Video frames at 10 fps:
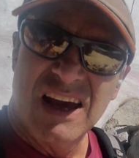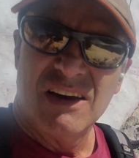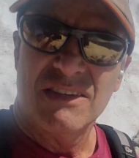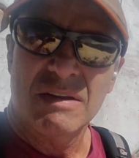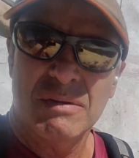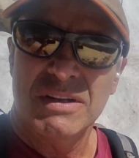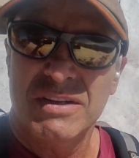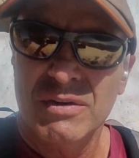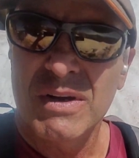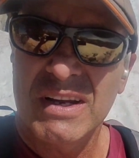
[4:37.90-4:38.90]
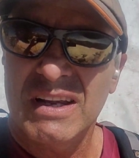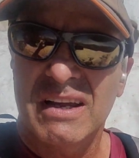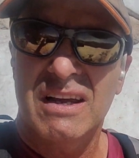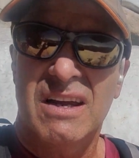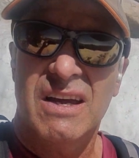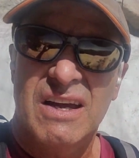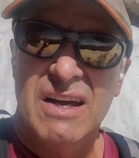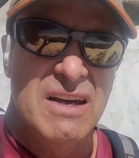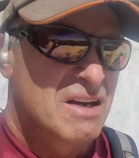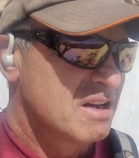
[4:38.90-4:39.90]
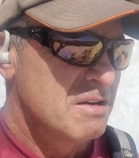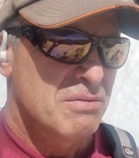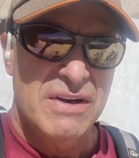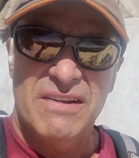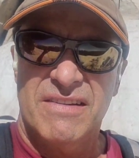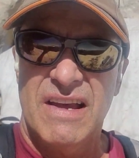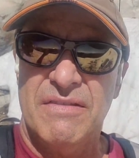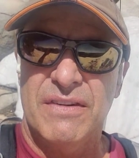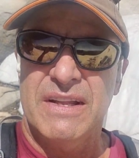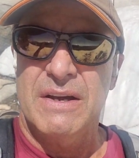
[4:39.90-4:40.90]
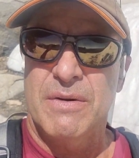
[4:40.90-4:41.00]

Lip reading: I was able to do it pretty safely